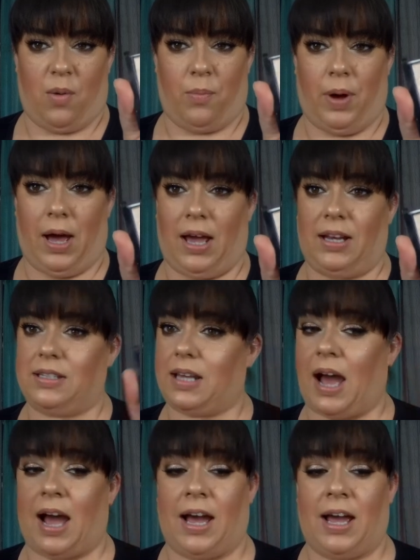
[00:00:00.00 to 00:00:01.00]
but
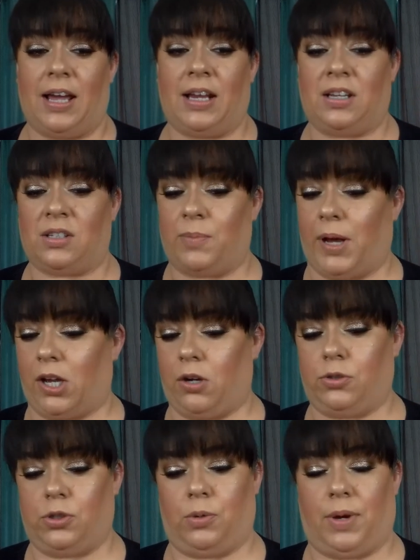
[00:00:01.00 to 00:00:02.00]
it is my
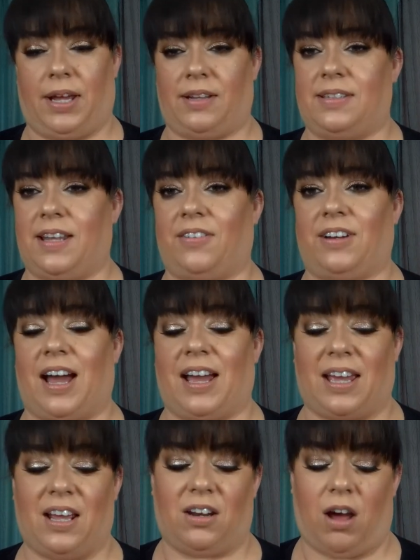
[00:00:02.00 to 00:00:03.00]
go-to, hands down. I
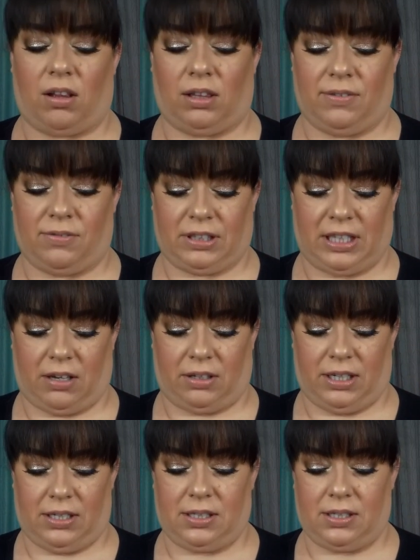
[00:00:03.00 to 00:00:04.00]
cannot live without
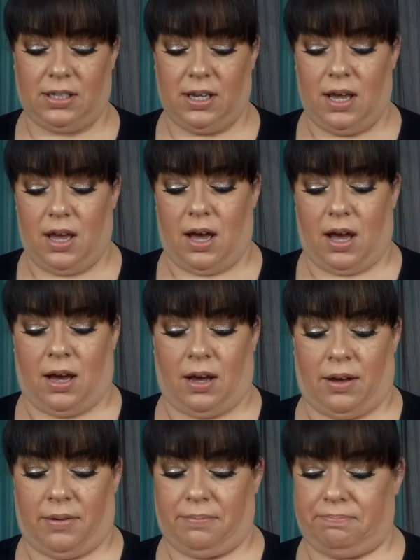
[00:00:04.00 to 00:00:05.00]
it.
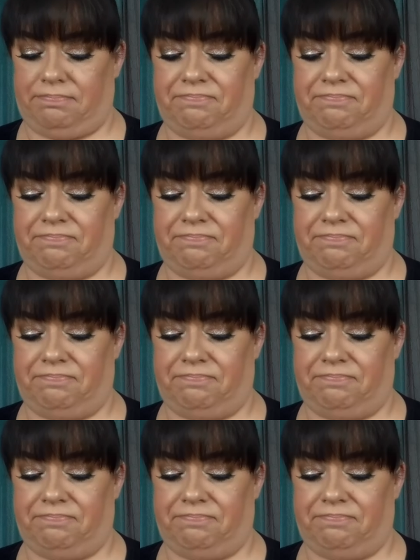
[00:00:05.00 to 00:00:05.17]
I